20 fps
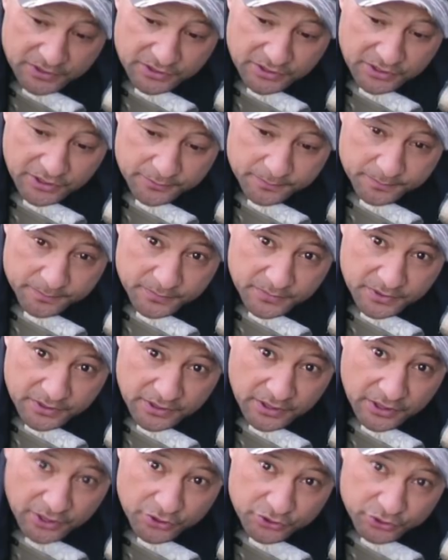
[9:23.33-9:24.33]
So
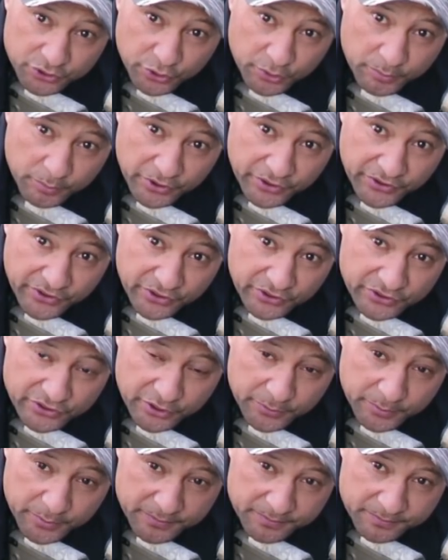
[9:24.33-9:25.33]
shooting by its eyes
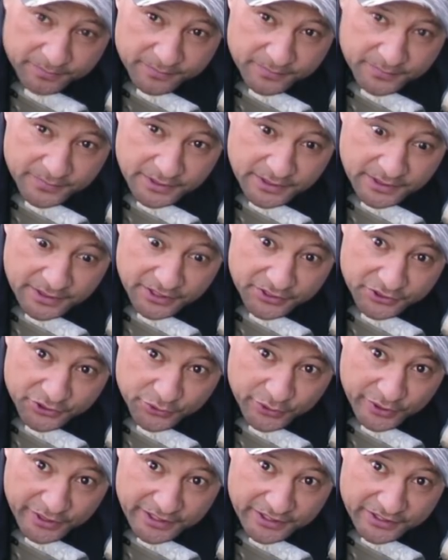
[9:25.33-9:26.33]
open, it's
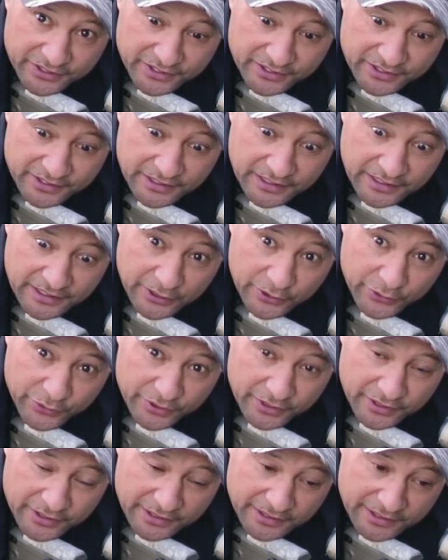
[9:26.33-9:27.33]
tricky to
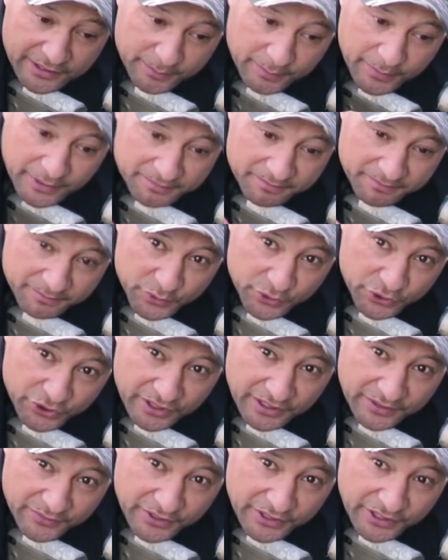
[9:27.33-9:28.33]
learn, but you
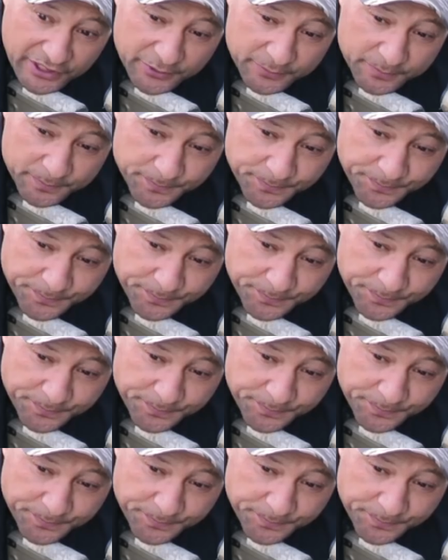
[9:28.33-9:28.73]
should give it a go.